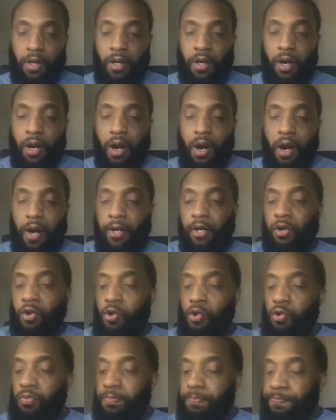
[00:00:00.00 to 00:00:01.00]
All right,
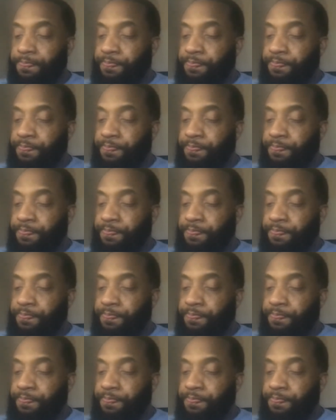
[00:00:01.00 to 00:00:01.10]
cool.